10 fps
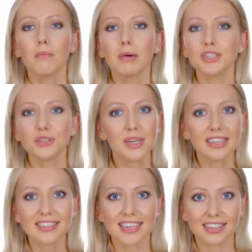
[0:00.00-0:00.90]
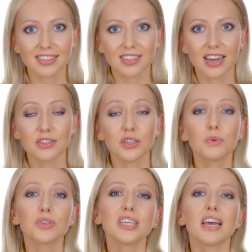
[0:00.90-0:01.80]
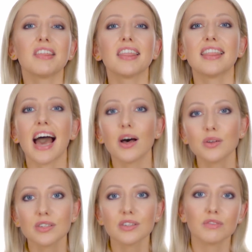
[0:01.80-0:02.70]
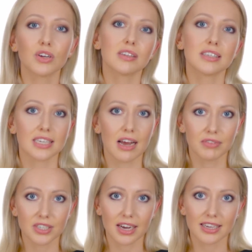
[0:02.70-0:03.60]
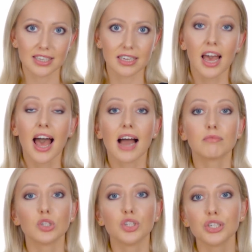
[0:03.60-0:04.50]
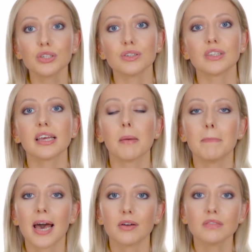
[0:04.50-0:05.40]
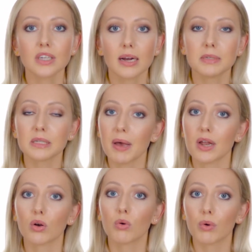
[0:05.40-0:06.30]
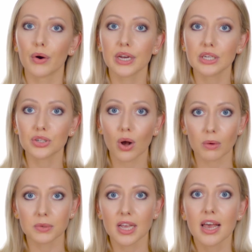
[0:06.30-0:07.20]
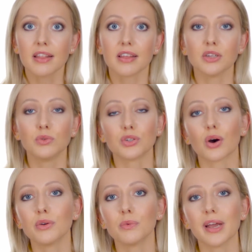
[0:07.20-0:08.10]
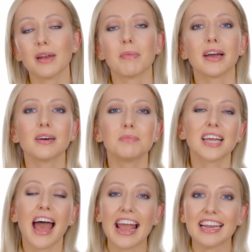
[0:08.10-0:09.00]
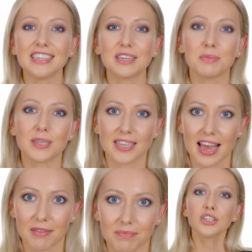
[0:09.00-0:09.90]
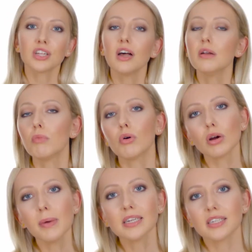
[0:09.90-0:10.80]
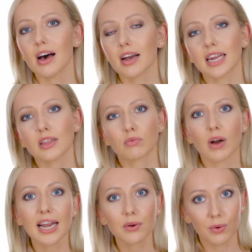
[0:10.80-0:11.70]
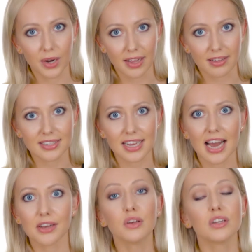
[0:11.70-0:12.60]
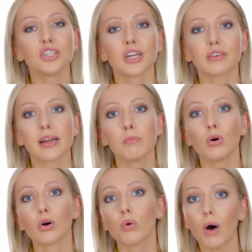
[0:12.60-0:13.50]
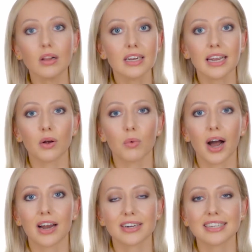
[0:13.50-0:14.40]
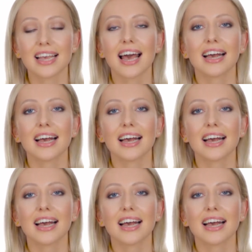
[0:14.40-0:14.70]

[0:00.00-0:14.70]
By doing this exercise, you will save thousands of dollars in advertising and reduce the amount of time spent quoting jobs that you don't win by up to 80%. To learn more about targeting the right audience and how you can generate more quality inquiries,